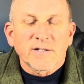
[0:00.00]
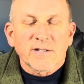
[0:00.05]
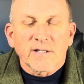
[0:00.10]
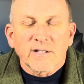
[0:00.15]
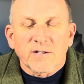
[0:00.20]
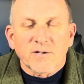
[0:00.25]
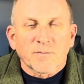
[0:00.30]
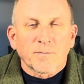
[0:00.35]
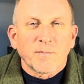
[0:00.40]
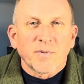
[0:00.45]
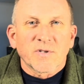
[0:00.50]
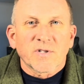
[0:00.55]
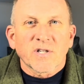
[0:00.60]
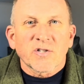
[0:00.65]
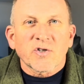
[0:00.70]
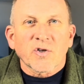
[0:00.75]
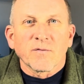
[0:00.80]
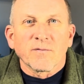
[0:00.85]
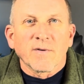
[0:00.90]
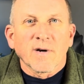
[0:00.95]
it's
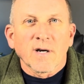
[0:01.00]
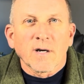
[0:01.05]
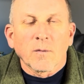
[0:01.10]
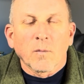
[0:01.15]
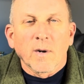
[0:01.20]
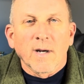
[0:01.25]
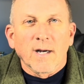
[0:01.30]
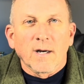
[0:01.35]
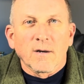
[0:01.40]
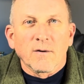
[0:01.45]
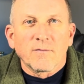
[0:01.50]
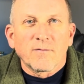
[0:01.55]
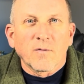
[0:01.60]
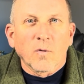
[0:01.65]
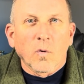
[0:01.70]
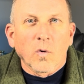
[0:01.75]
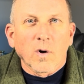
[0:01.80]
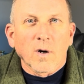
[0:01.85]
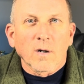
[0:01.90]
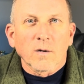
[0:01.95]
positioned very well
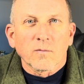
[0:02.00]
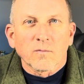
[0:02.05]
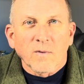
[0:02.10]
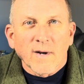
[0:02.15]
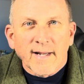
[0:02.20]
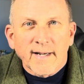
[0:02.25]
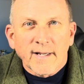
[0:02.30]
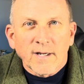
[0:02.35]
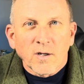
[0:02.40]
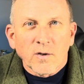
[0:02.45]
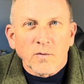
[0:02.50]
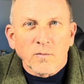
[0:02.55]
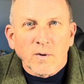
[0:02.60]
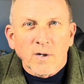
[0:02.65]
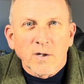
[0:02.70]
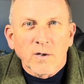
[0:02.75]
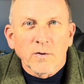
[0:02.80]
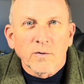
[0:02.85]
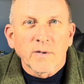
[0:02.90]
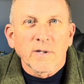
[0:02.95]
for riding on the
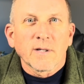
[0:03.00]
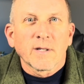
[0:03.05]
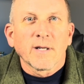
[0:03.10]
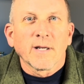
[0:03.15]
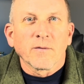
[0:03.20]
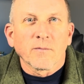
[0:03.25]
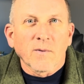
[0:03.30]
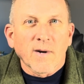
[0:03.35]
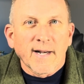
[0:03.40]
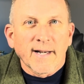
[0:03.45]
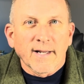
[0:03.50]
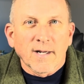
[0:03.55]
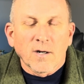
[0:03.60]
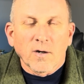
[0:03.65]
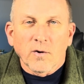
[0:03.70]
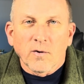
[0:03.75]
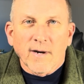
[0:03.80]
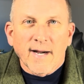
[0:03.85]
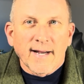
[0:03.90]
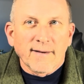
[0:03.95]
road and riding
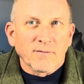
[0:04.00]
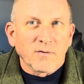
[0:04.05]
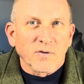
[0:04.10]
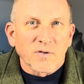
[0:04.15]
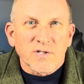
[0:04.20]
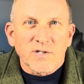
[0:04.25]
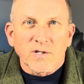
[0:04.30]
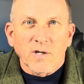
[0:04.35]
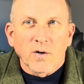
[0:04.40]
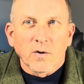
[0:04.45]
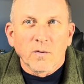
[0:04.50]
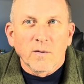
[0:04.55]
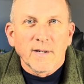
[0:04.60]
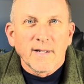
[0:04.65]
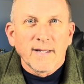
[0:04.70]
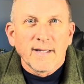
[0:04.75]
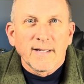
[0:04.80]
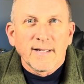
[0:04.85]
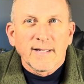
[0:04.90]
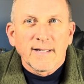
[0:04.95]
on gravel. So
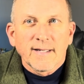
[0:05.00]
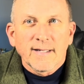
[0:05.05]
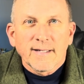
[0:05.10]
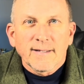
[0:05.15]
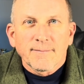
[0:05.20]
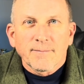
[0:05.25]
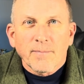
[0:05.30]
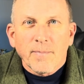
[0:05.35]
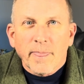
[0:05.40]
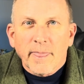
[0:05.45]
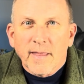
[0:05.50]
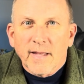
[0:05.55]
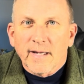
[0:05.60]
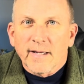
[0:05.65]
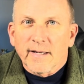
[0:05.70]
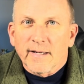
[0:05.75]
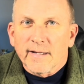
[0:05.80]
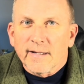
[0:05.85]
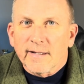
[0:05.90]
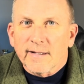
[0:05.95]

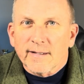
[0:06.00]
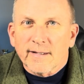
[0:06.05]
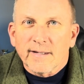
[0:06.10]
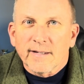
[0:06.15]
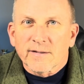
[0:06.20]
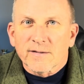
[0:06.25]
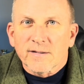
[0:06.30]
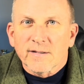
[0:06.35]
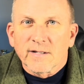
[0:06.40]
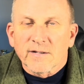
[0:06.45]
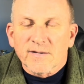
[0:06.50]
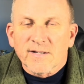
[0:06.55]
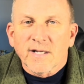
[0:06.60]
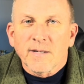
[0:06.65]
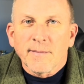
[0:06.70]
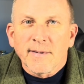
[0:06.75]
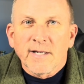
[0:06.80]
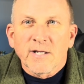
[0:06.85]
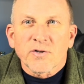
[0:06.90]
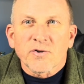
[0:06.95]
it's going
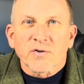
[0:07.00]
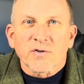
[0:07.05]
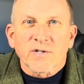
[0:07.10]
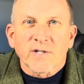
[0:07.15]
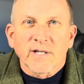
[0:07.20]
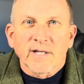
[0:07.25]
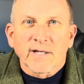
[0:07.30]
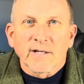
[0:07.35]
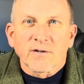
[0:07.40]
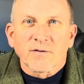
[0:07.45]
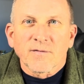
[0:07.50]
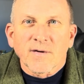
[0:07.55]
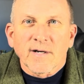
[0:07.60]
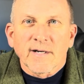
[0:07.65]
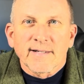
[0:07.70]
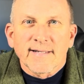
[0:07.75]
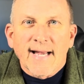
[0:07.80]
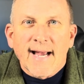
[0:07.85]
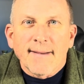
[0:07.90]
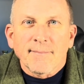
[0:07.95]
to be interesting. It's very
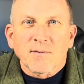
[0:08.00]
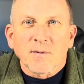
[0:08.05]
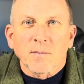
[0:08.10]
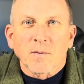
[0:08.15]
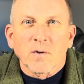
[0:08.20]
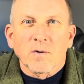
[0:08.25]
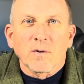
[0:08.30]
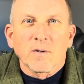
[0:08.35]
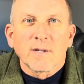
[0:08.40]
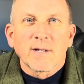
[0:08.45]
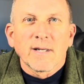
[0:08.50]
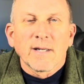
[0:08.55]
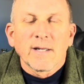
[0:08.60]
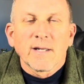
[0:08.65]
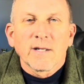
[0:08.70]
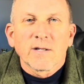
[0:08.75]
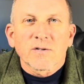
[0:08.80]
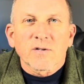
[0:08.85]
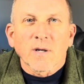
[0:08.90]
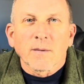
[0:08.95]
adaptable.
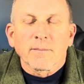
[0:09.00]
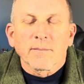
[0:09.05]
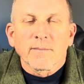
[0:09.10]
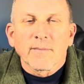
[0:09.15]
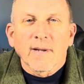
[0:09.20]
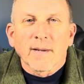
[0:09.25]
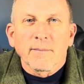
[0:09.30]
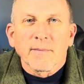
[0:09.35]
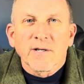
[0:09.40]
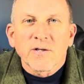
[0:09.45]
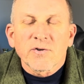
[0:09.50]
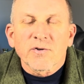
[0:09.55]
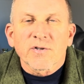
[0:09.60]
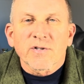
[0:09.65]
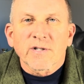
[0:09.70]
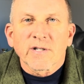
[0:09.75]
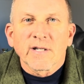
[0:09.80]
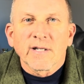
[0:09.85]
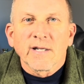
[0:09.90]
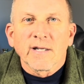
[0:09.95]
So I'm
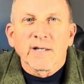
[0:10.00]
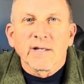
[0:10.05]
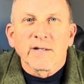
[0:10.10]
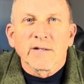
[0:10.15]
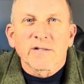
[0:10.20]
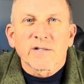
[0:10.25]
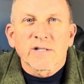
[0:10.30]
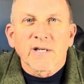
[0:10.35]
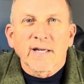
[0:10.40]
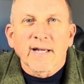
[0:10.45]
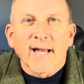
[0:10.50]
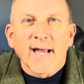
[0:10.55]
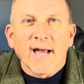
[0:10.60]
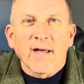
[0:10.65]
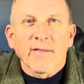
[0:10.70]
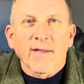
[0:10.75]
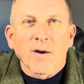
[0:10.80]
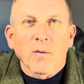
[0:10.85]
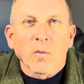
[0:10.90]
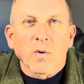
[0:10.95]
interested in seeing
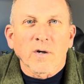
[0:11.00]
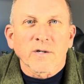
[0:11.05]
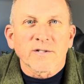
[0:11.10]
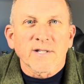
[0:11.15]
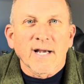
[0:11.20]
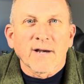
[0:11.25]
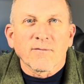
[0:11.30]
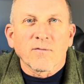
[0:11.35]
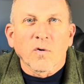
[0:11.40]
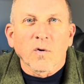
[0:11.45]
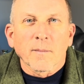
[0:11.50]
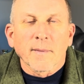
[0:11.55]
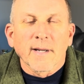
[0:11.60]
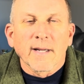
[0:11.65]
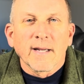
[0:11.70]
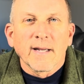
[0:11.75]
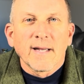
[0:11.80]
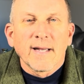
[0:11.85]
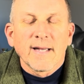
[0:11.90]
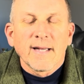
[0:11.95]
how that works out for me.